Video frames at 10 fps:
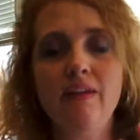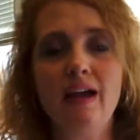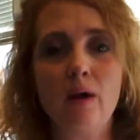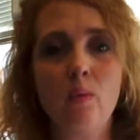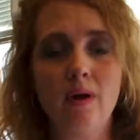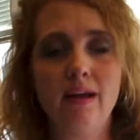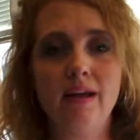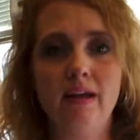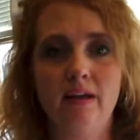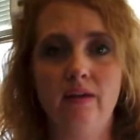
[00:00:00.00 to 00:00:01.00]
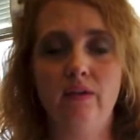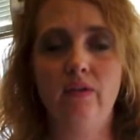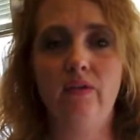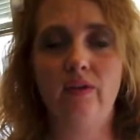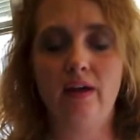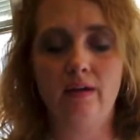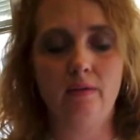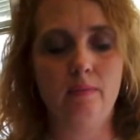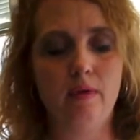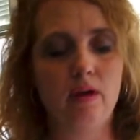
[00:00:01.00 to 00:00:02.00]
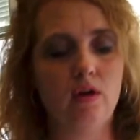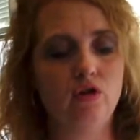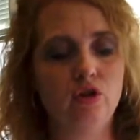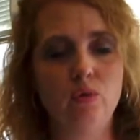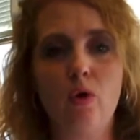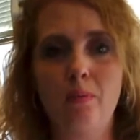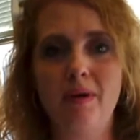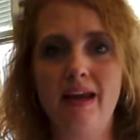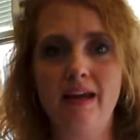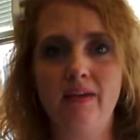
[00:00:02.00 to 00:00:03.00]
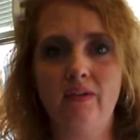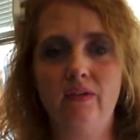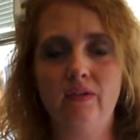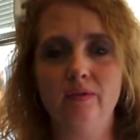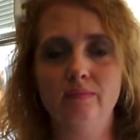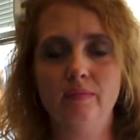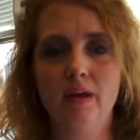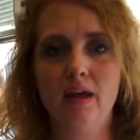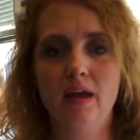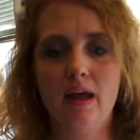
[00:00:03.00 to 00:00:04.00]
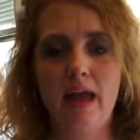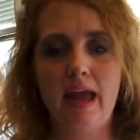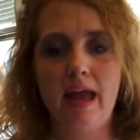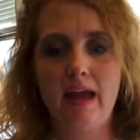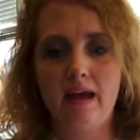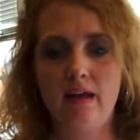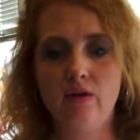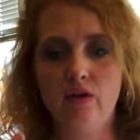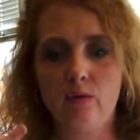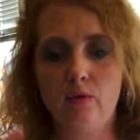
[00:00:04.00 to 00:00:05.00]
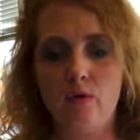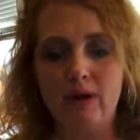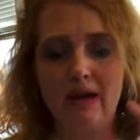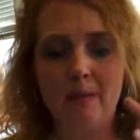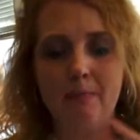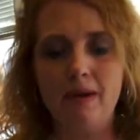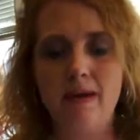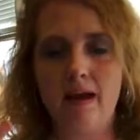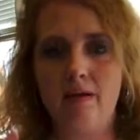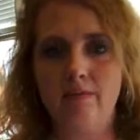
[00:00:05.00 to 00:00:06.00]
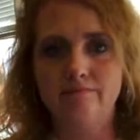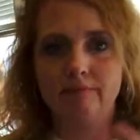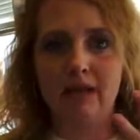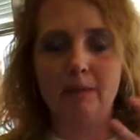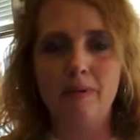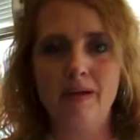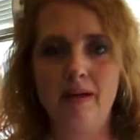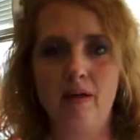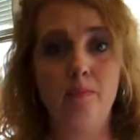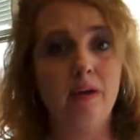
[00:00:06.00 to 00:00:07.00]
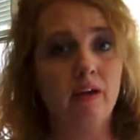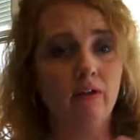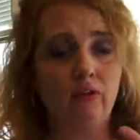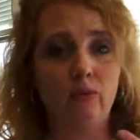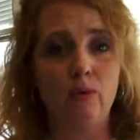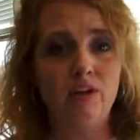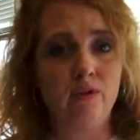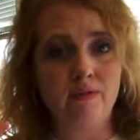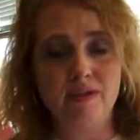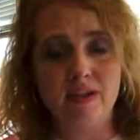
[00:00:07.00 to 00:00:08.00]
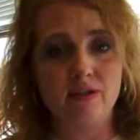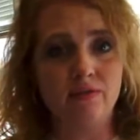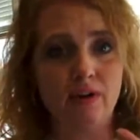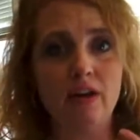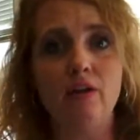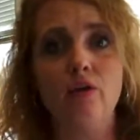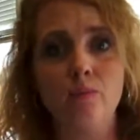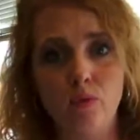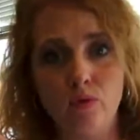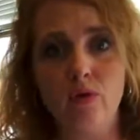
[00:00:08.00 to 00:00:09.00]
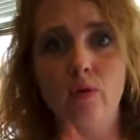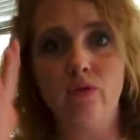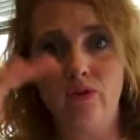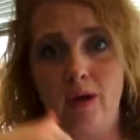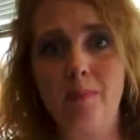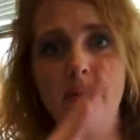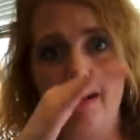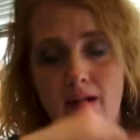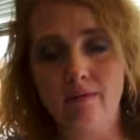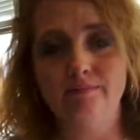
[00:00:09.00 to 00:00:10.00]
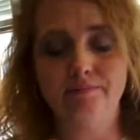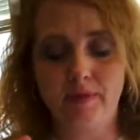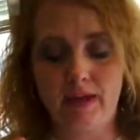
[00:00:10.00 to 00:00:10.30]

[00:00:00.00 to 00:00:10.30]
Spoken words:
That one is 2 open 8s. And you're going up and down, because when you have schizophrenia, your mood goes up and down.